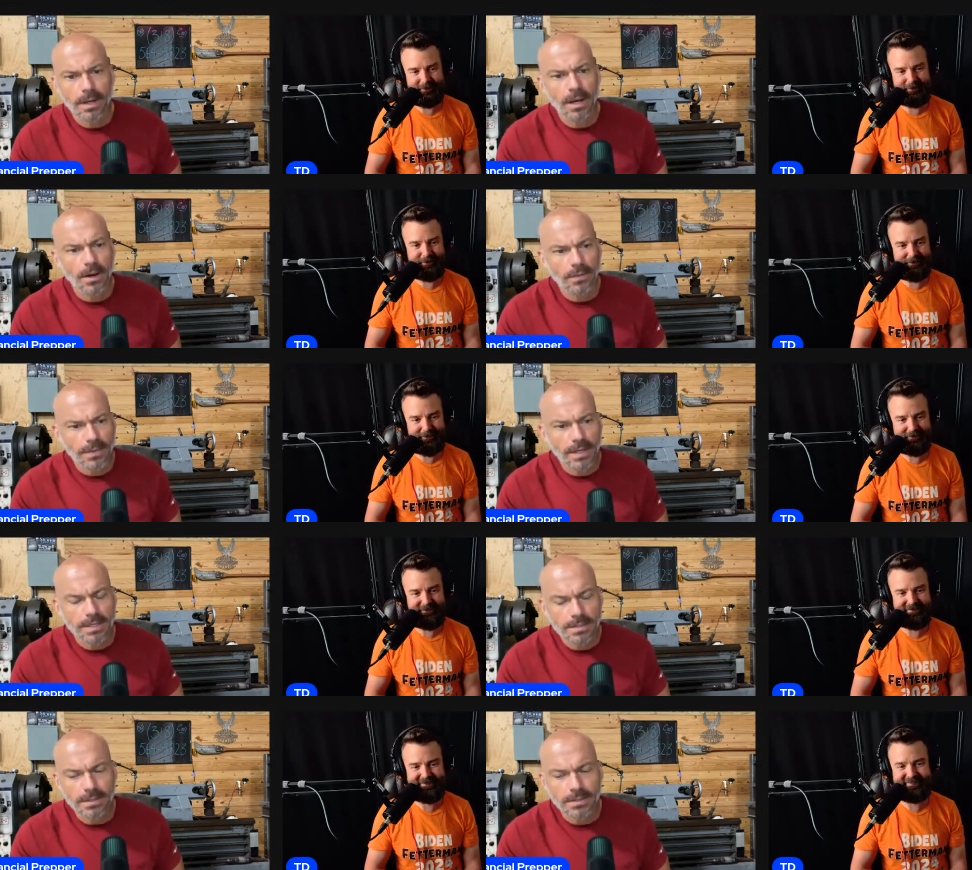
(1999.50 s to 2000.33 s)
Speaker 1: Oh,
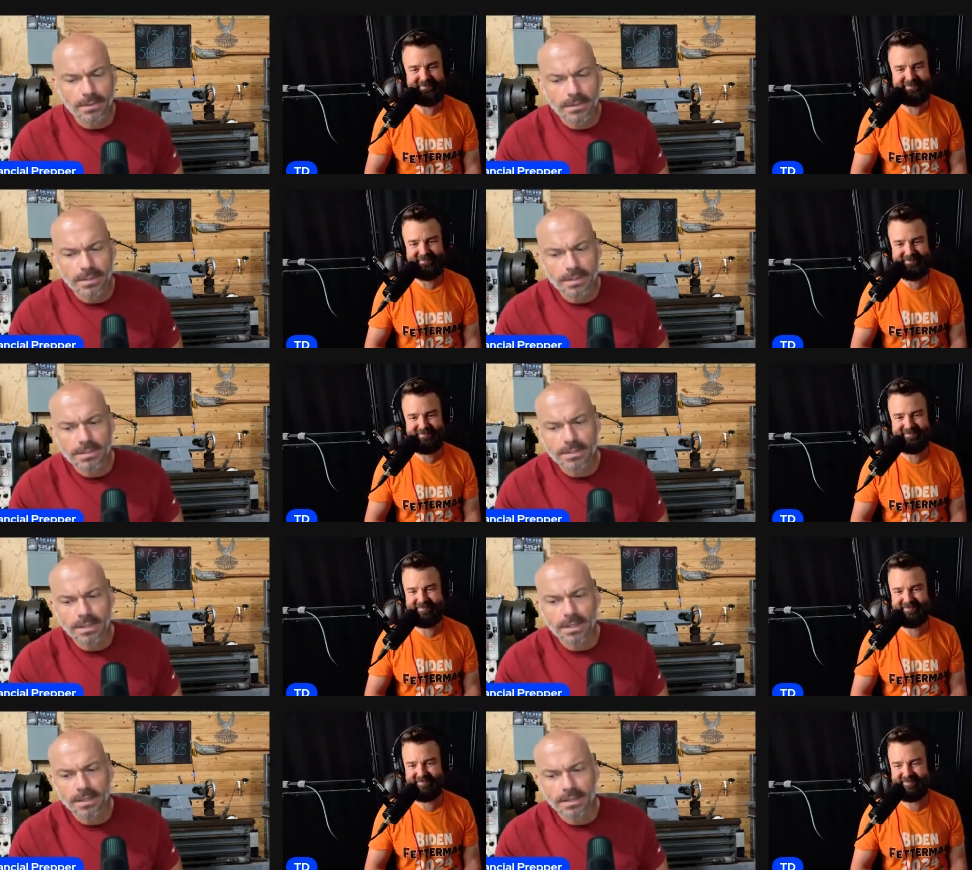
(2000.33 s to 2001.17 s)
thanks, dude. It's
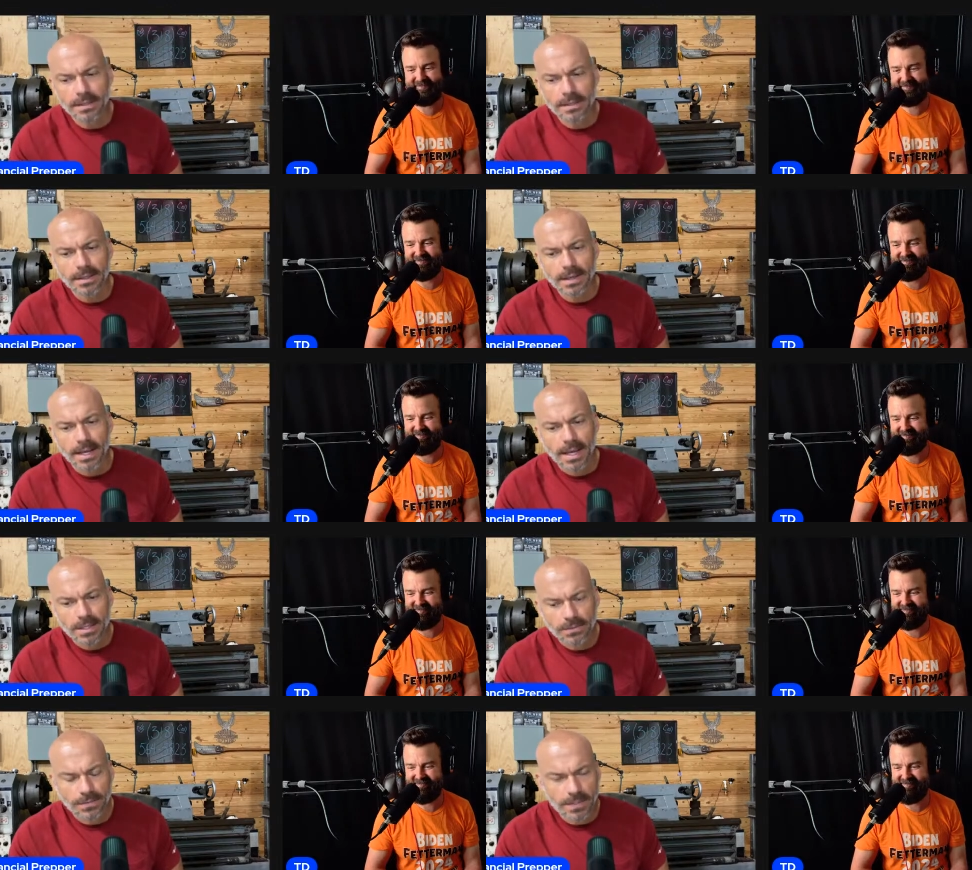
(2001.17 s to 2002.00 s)
uh,
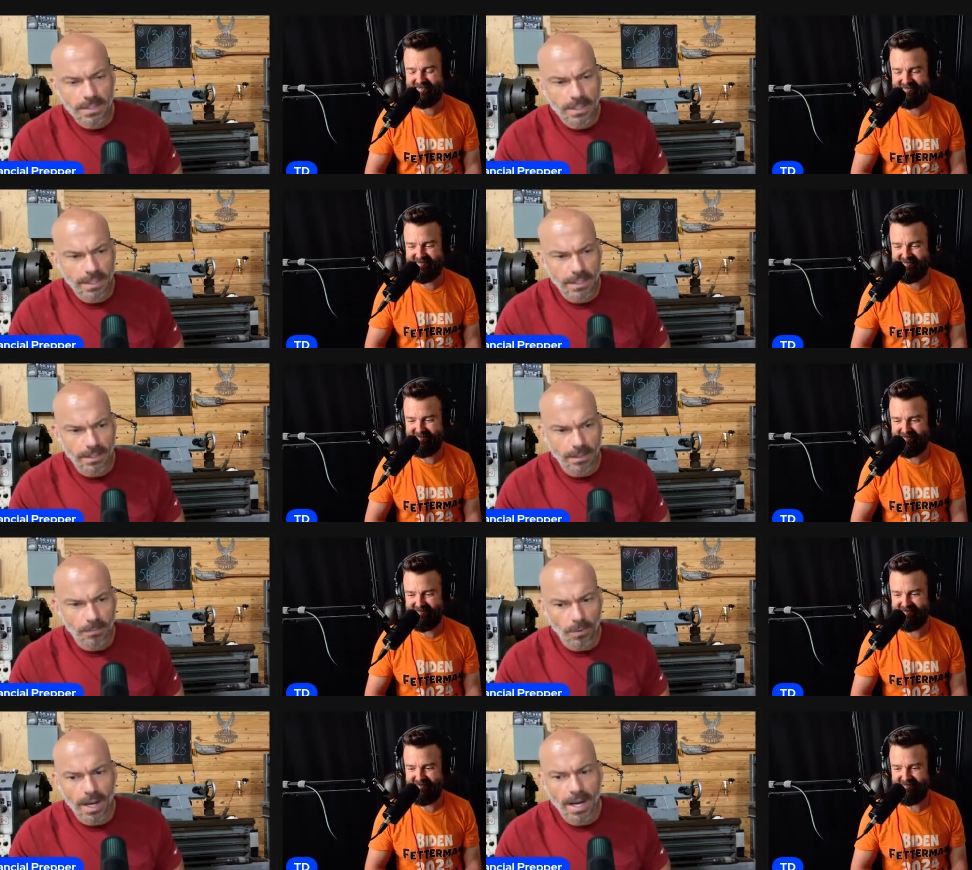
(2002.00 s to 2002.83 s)
it's fixing to get a little
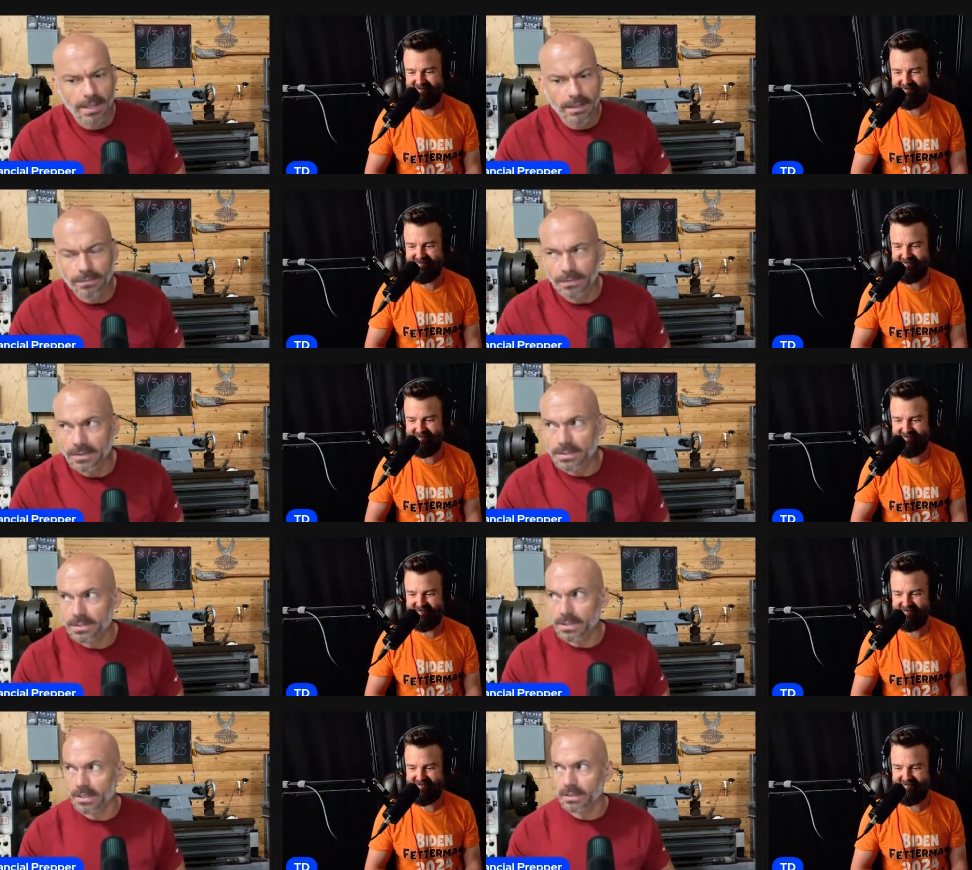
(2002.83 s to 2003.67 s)
more active.
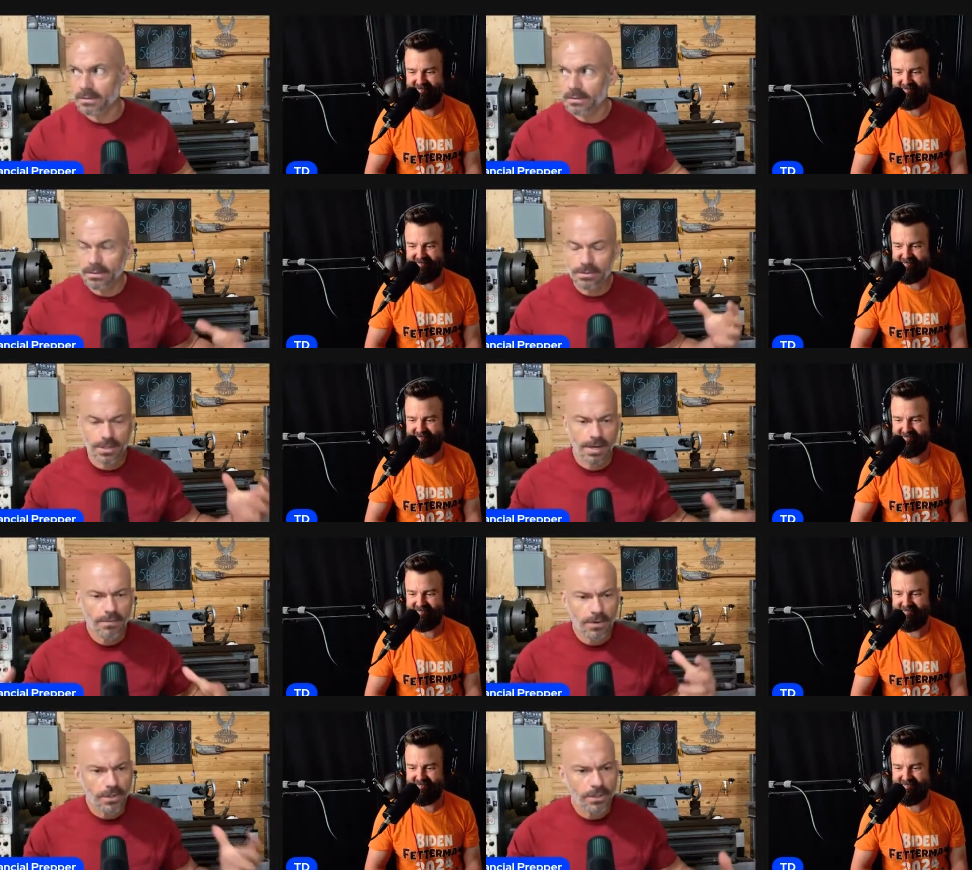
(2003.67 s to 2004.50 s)
It's uh, there's
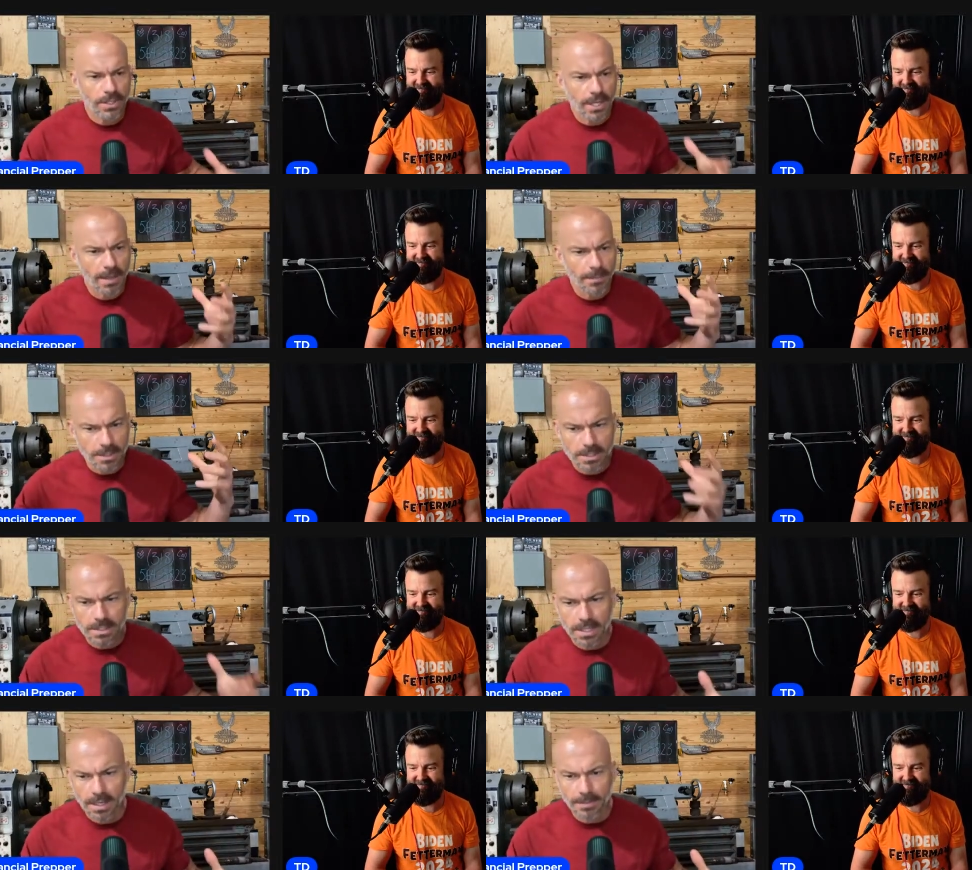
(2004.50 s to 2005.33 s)
never a good time to
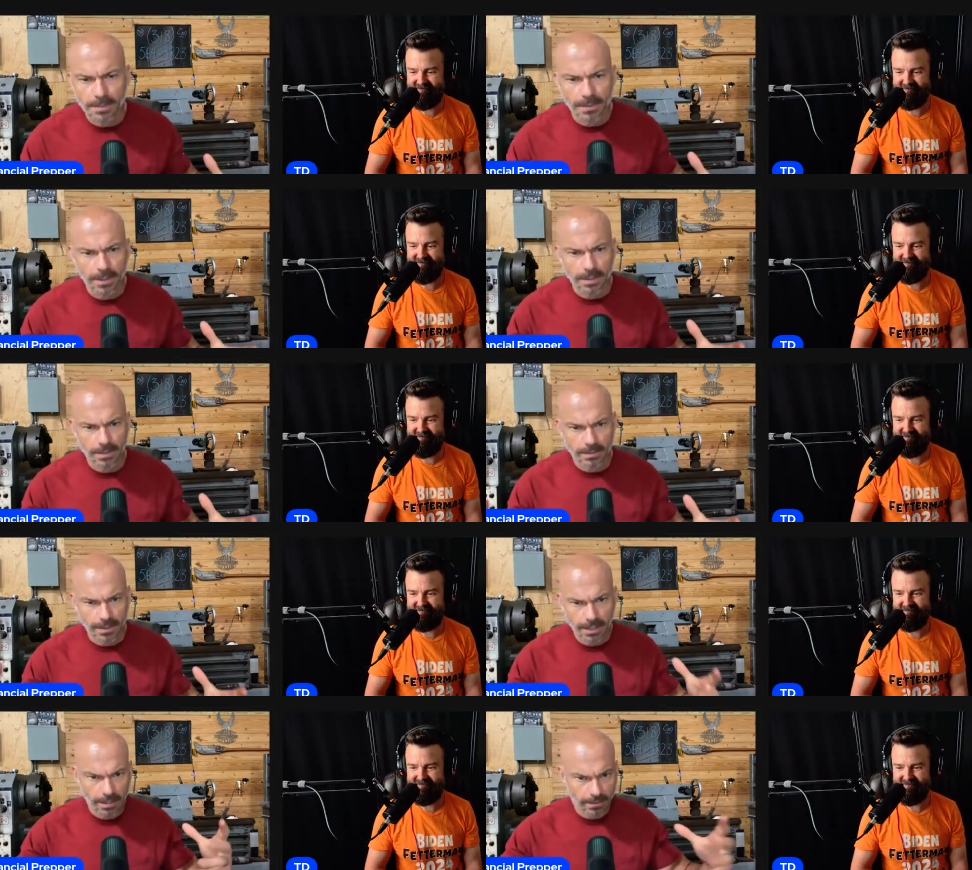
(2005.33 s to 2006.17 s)
stop and, and
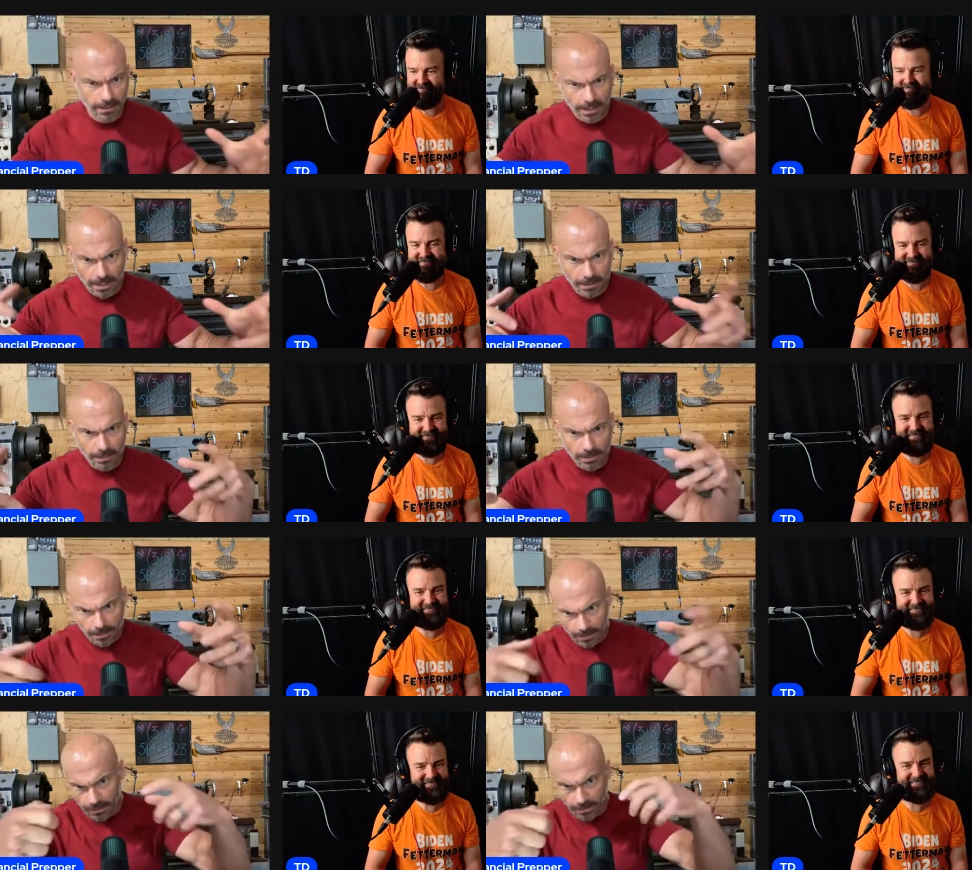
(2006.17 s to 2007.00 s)
get out the
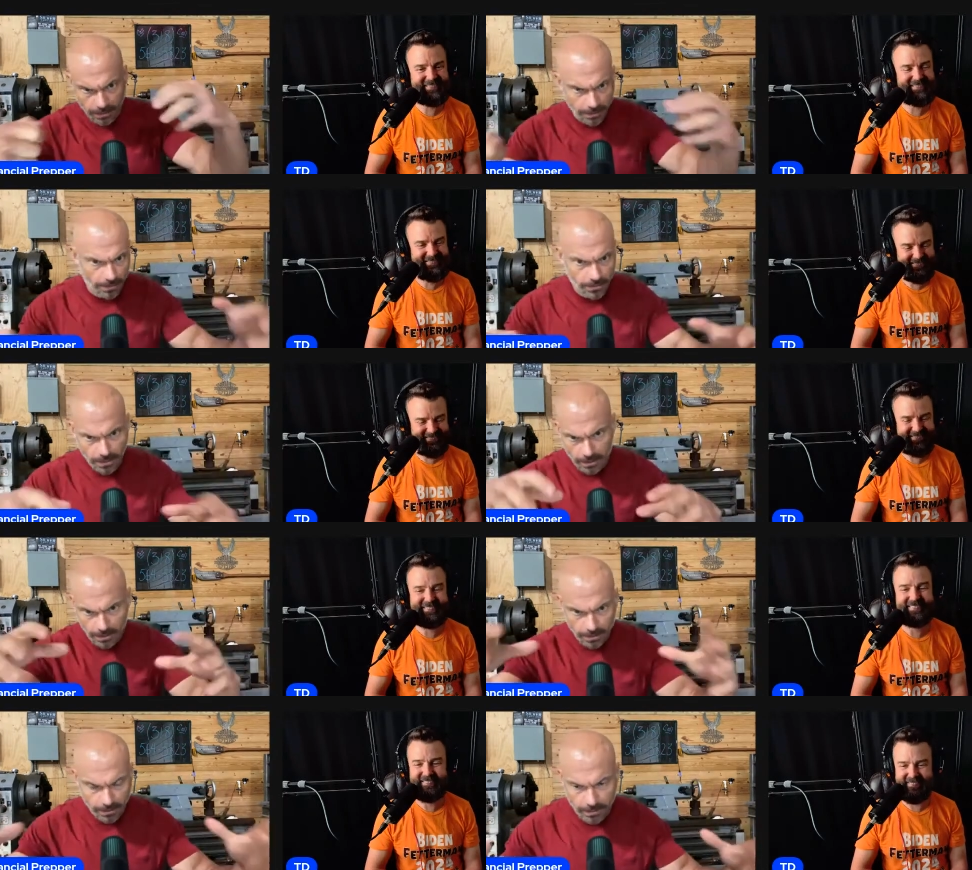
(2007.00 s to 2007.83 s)
camera and try
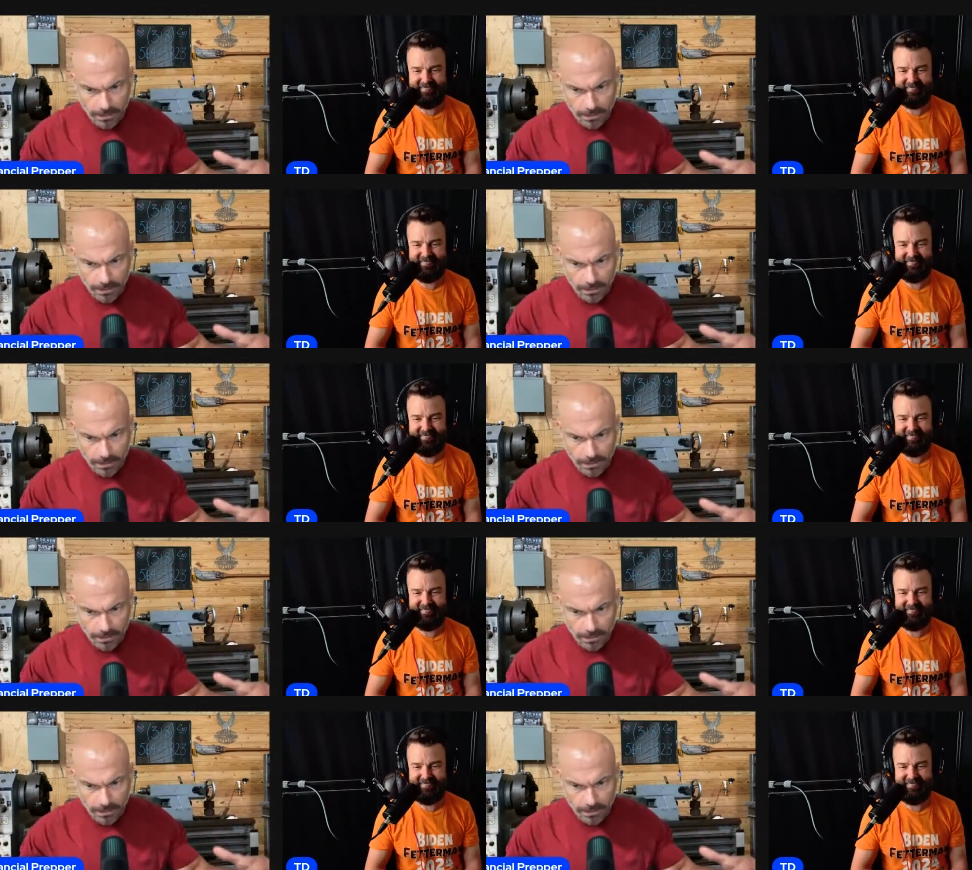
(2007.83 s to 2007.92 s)
to.